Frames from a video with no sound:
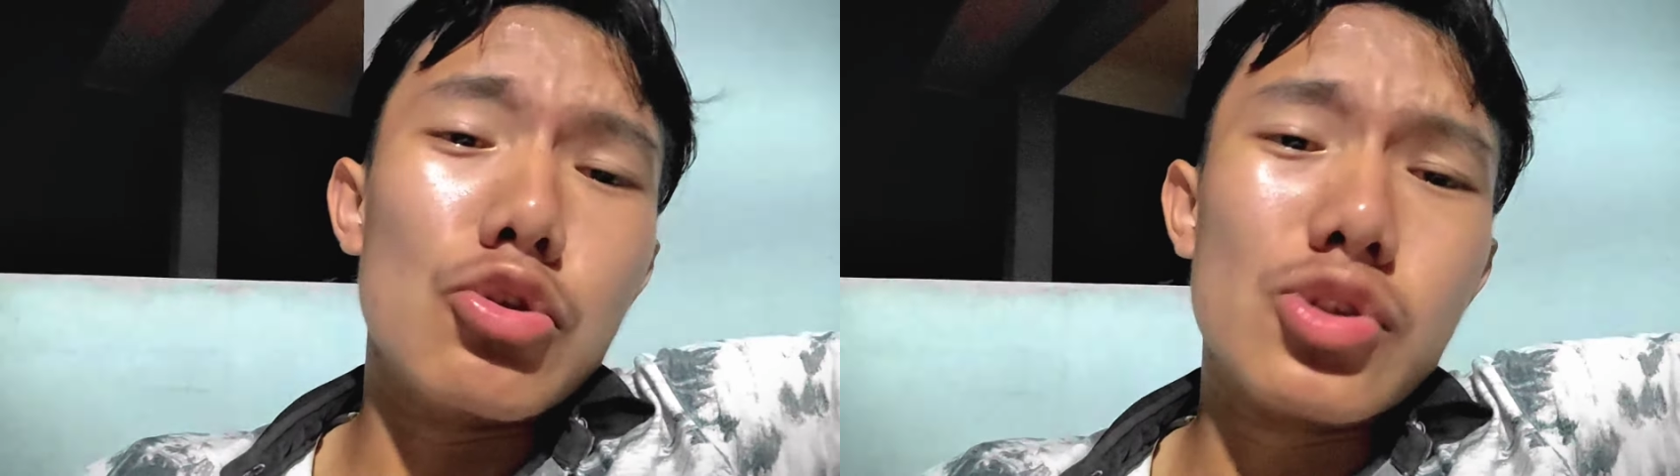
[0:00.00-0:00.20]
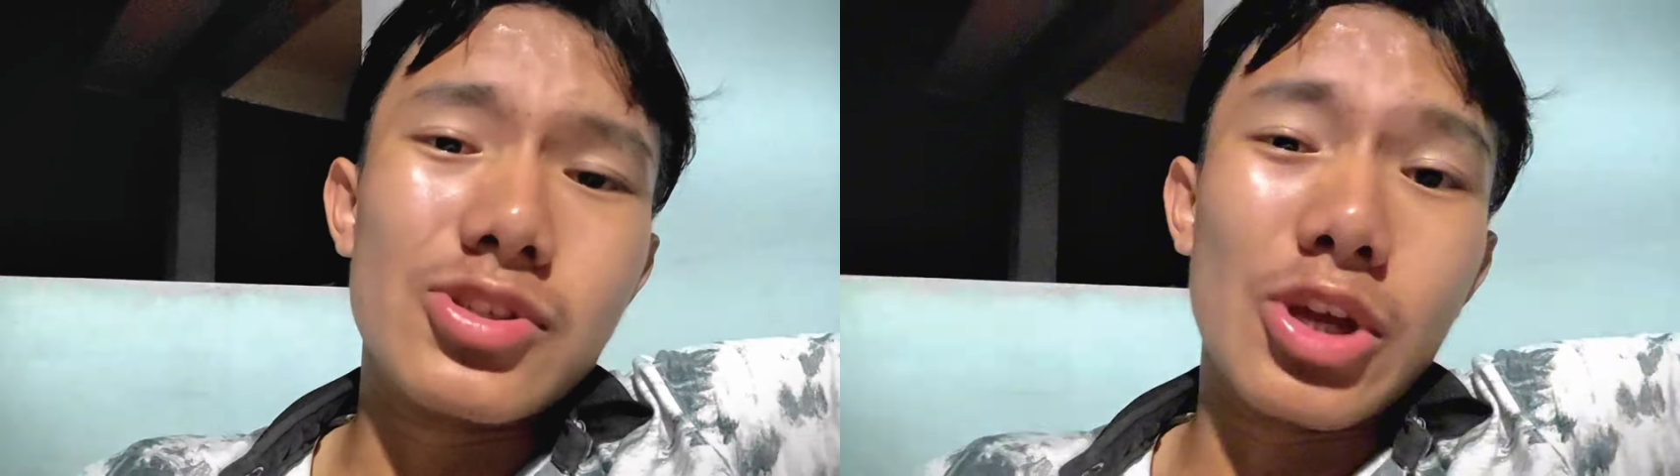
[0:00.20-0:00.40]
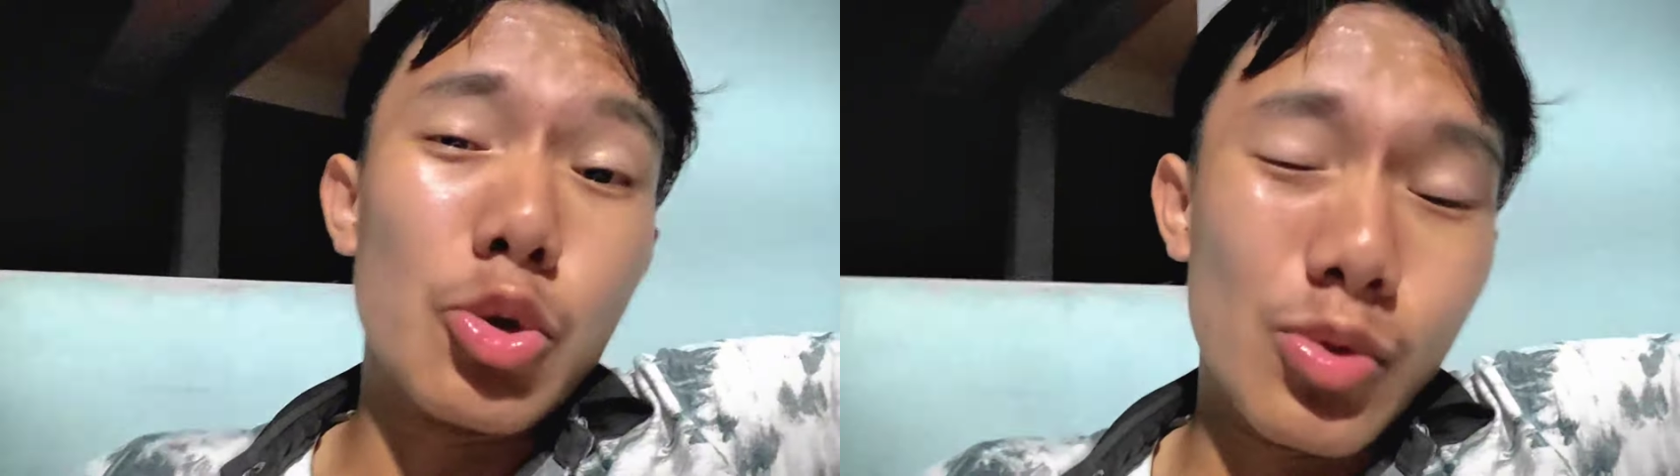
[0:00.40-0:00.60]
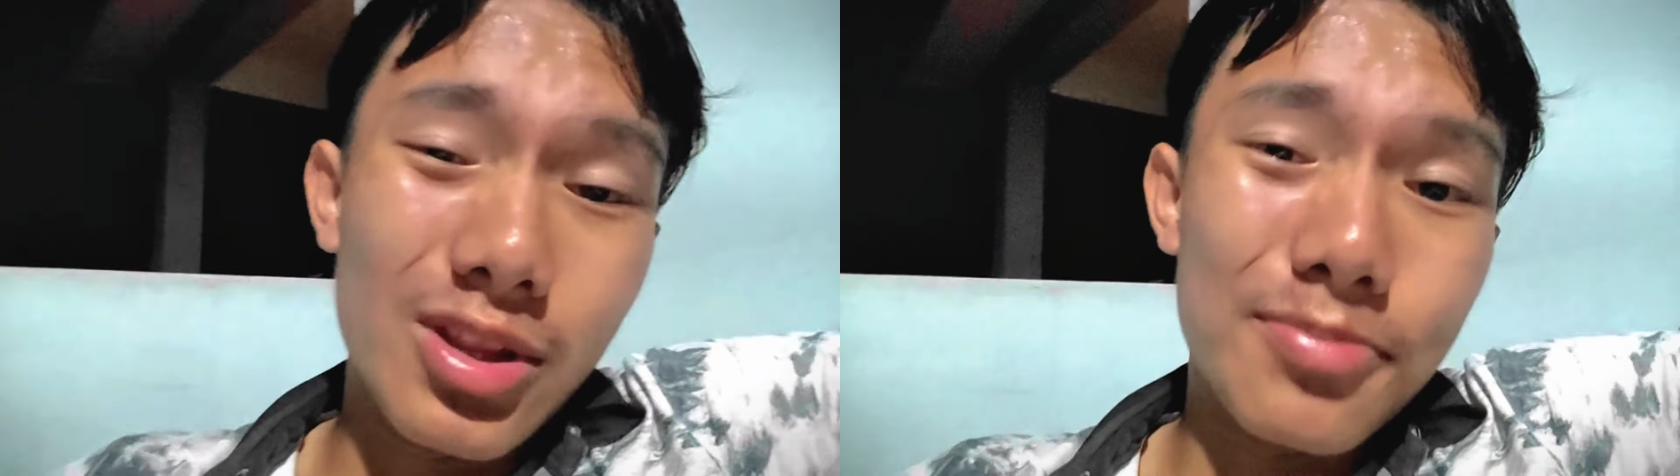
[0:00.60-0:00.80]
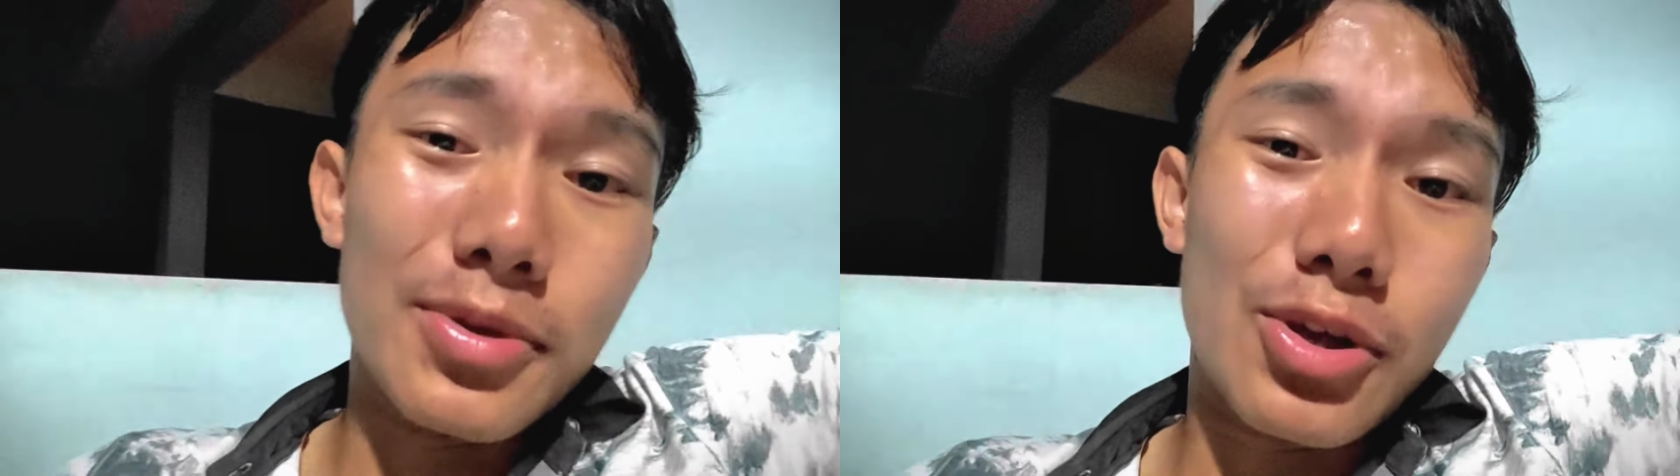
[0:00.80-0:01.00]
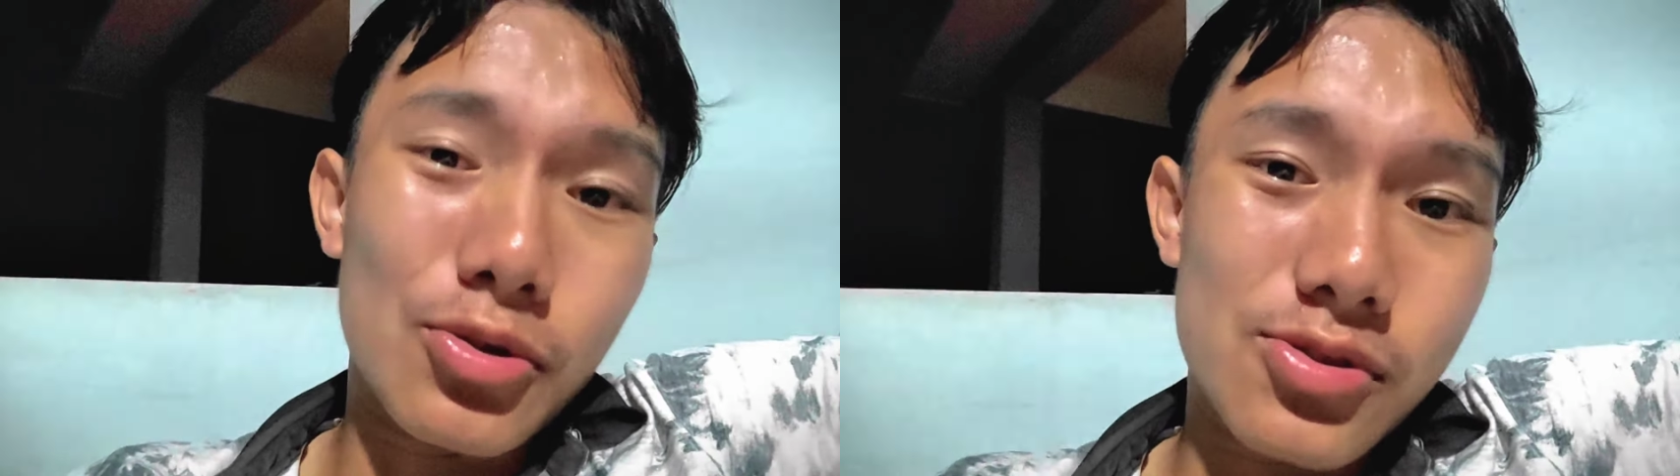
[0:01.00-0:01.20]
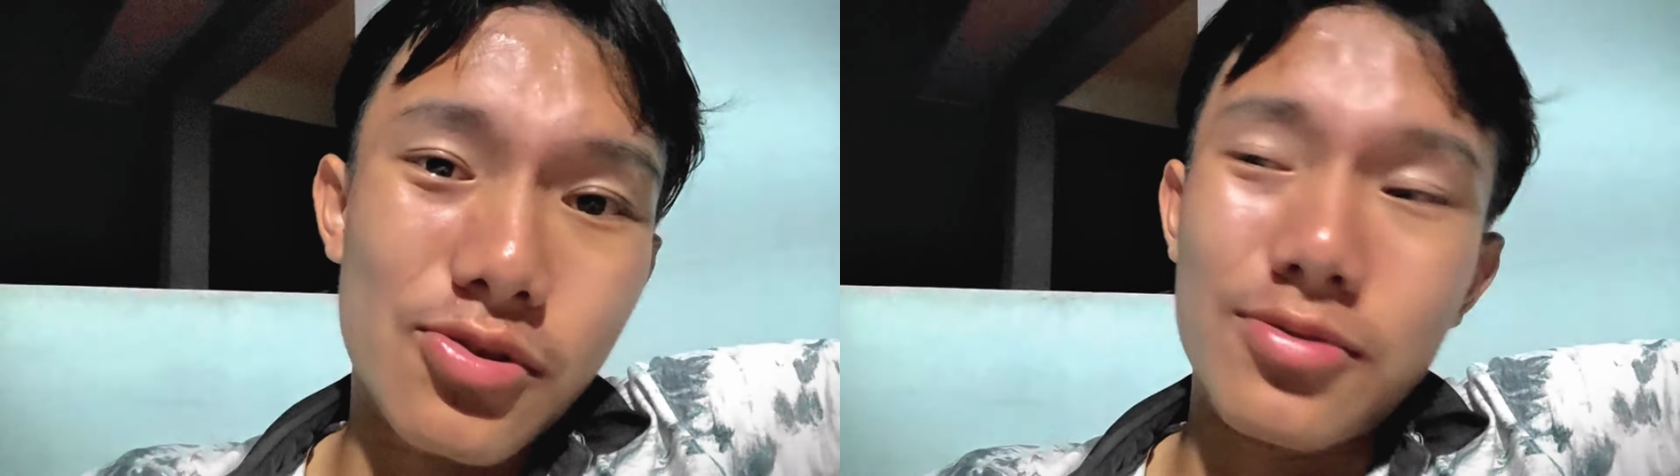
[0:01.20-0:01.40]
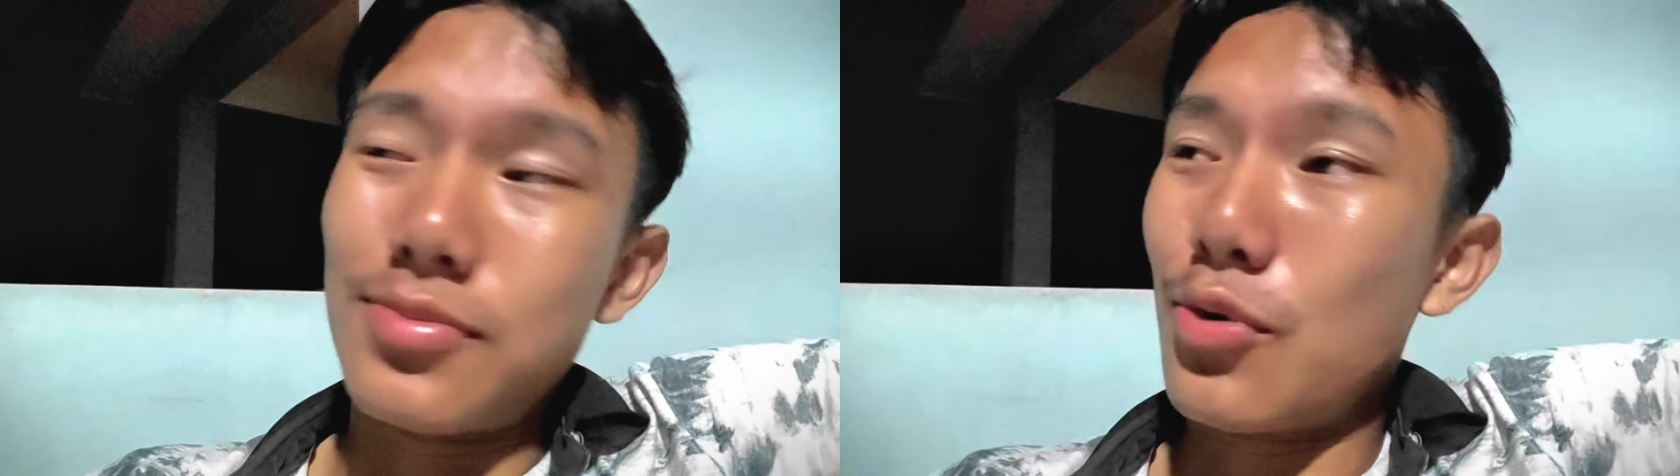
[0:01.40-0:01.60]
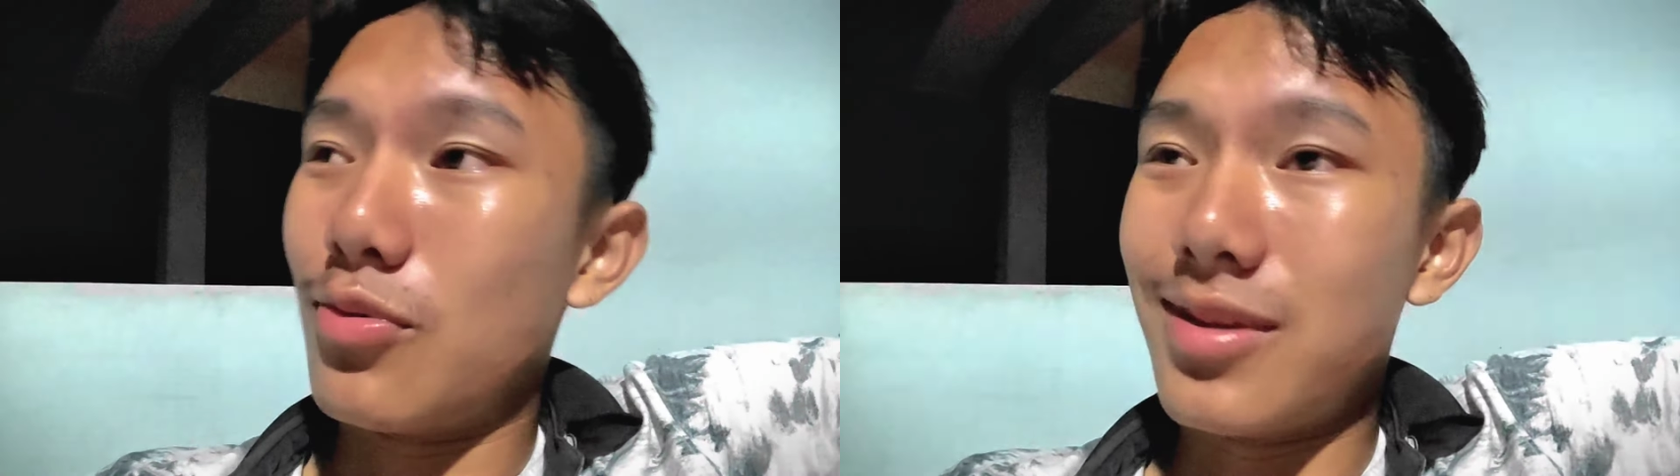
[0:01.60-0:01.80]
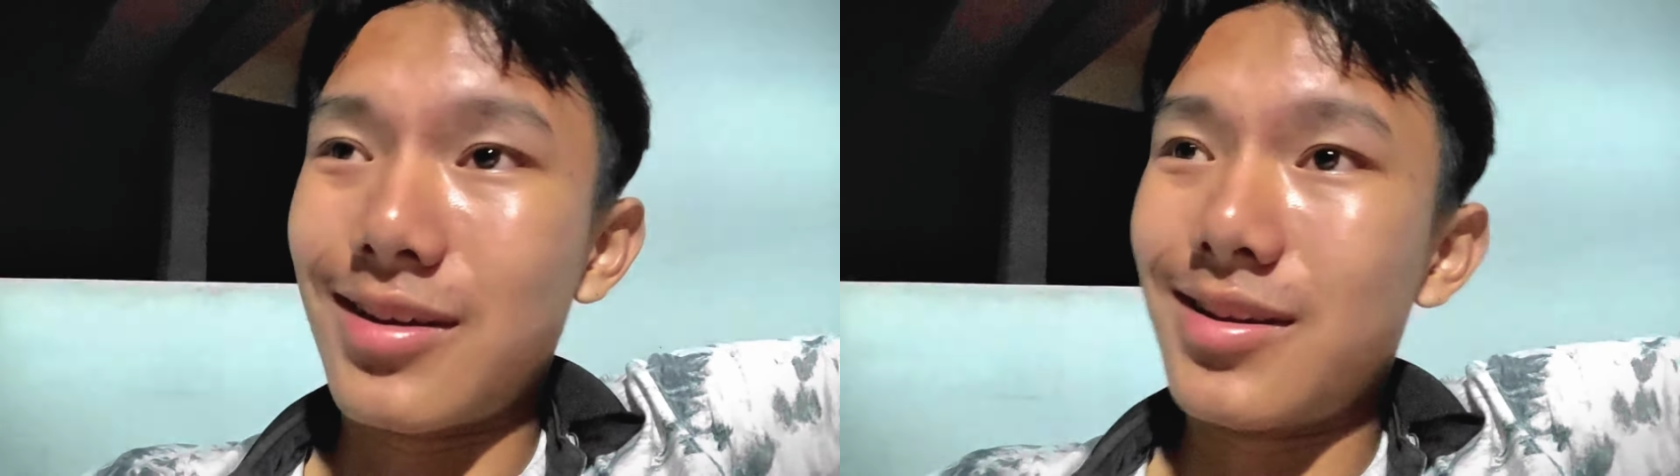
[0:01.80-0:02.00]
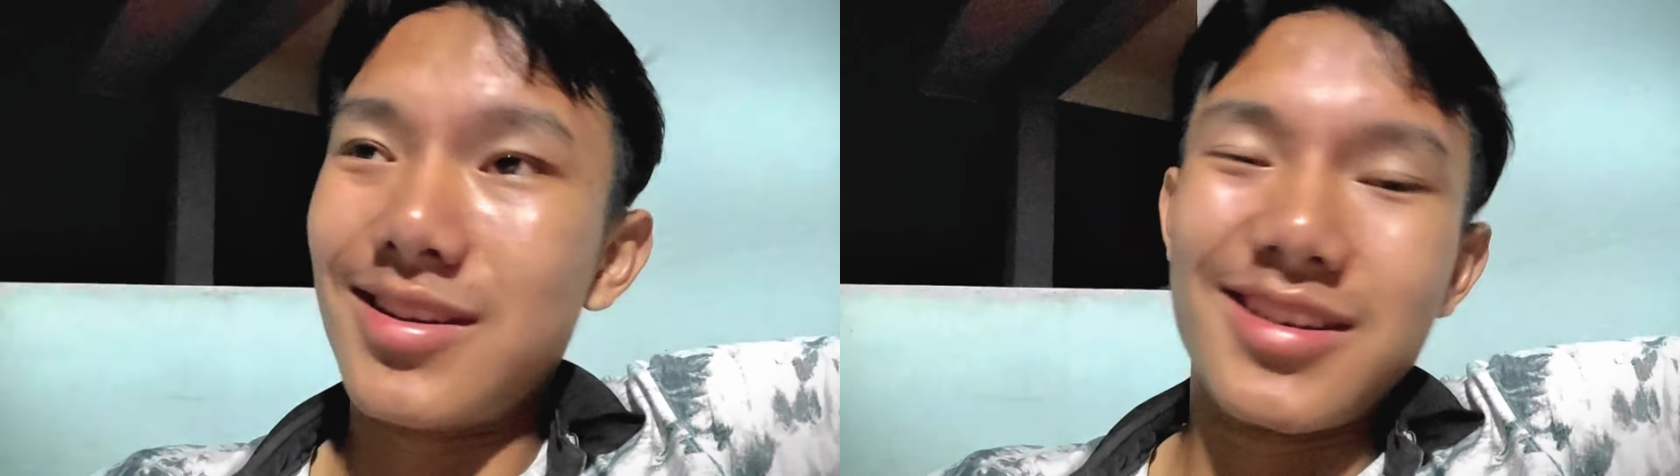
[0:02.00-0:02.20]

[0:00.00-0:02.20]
you should genuinely be concerned, bro. Like,